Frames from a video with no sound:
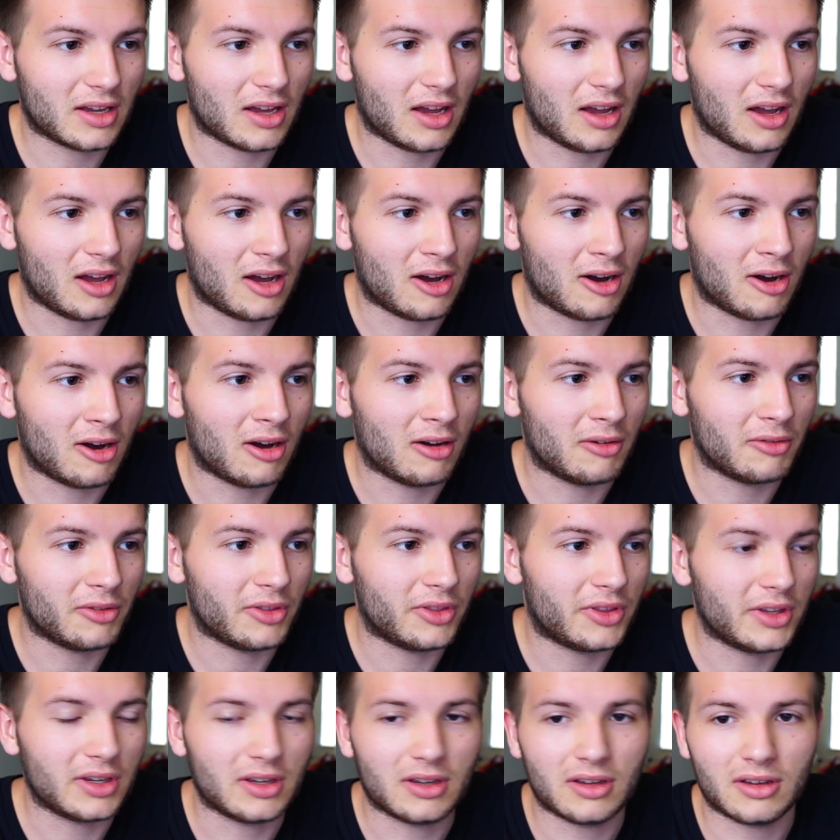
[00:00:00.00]

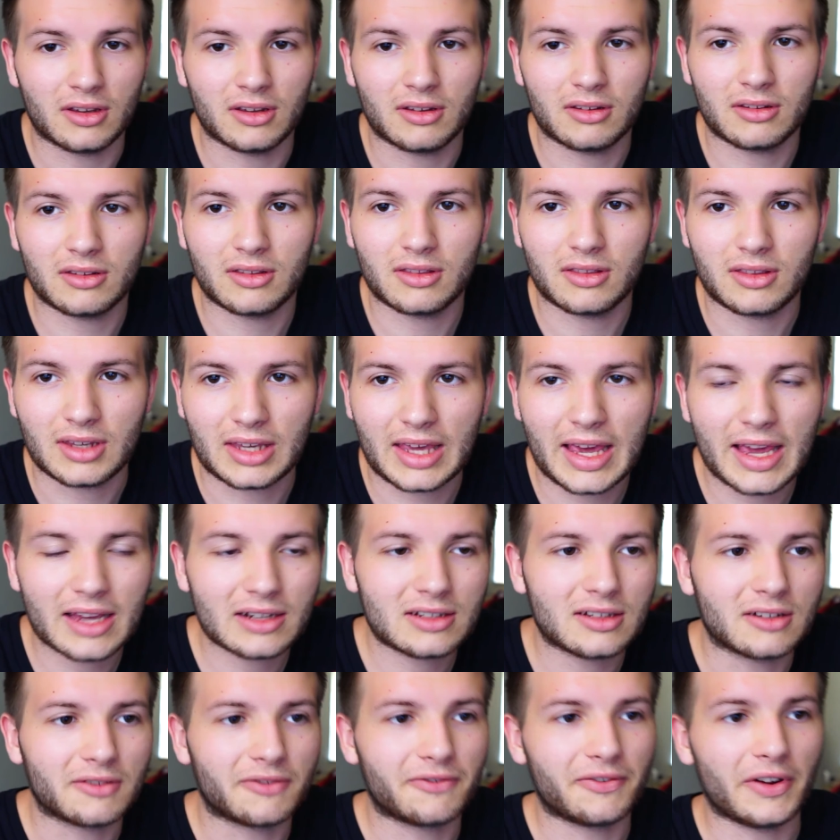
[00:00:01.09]
The
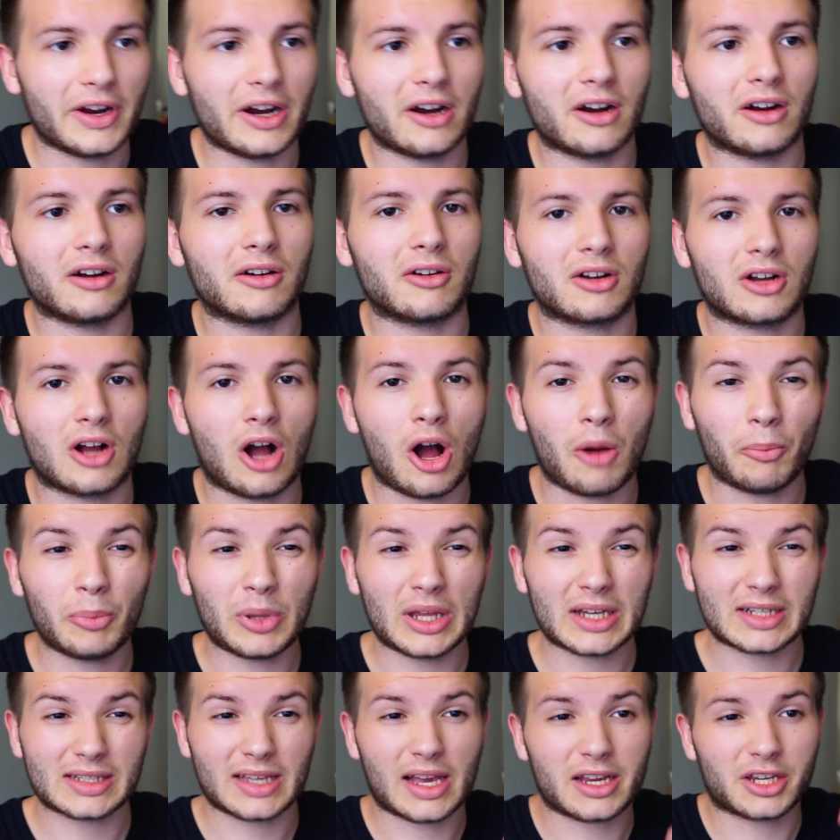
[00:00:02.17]
Canton Fair
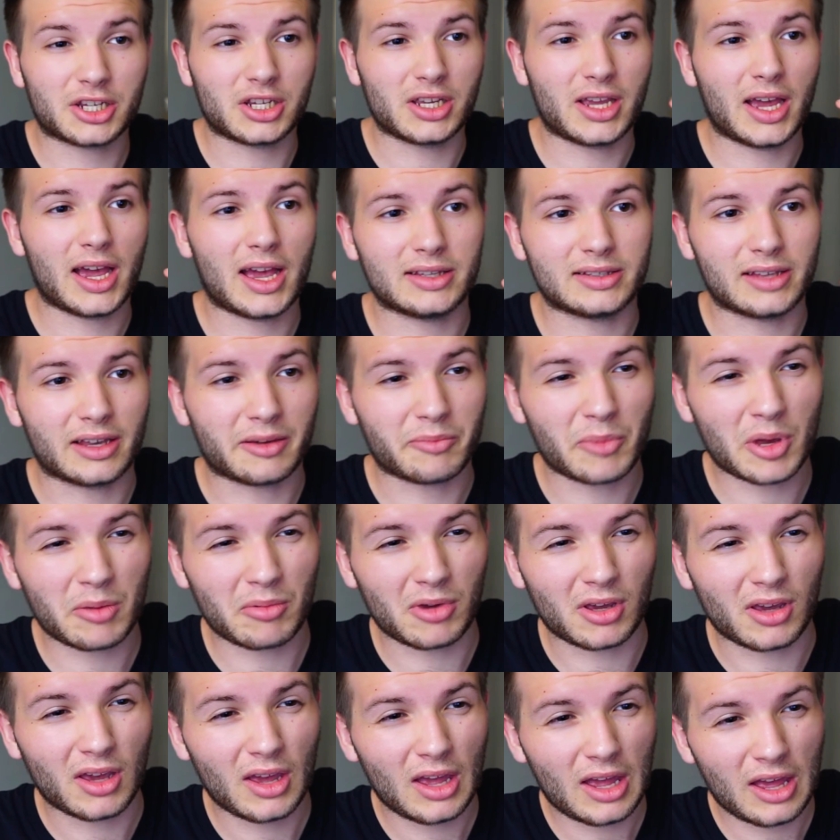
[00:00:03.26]
complex actually has like
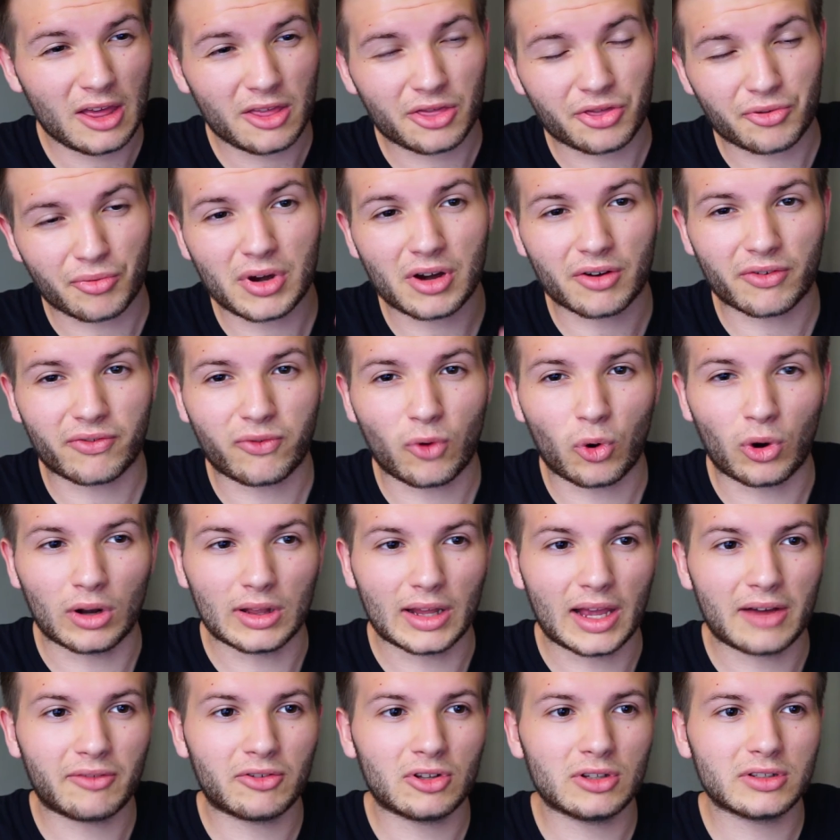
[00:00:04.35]
maybe 3 or 4
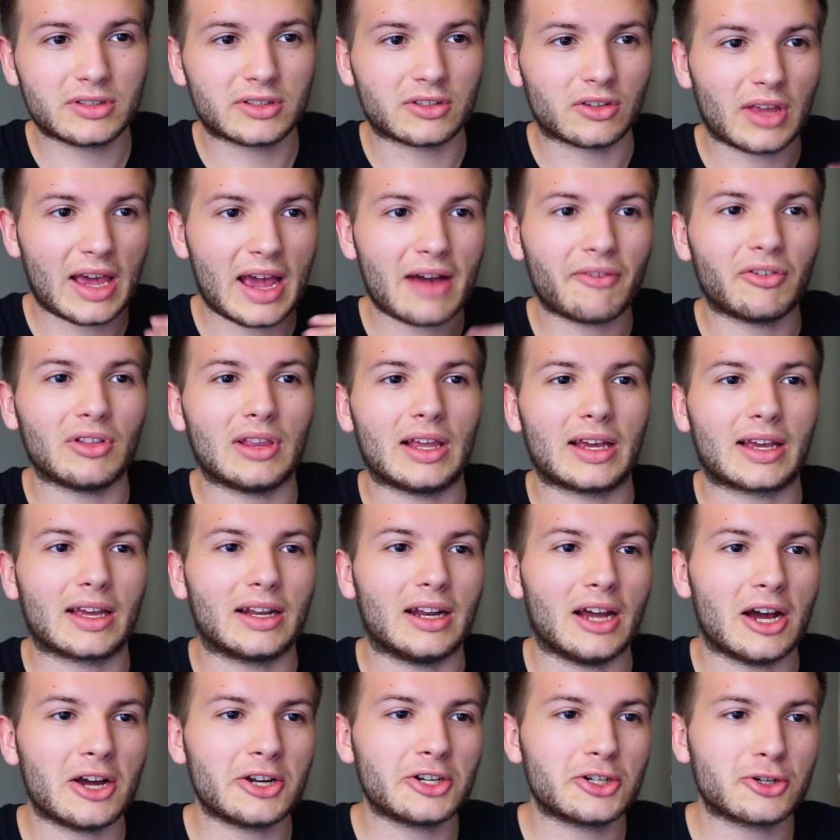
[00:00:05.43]
levels, so they have like
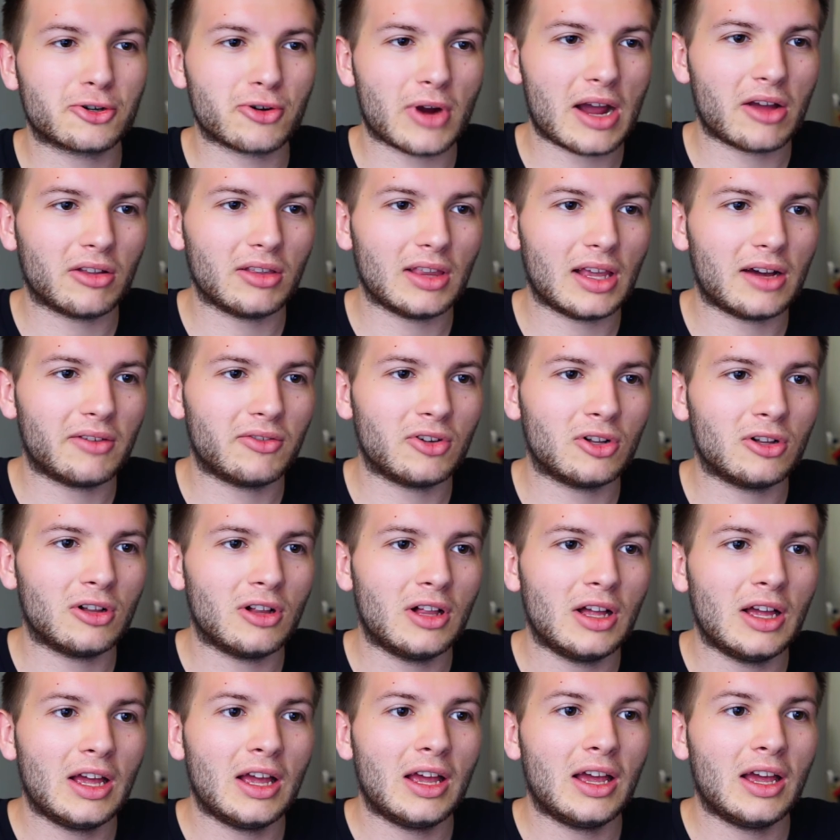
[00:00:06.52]
an underground level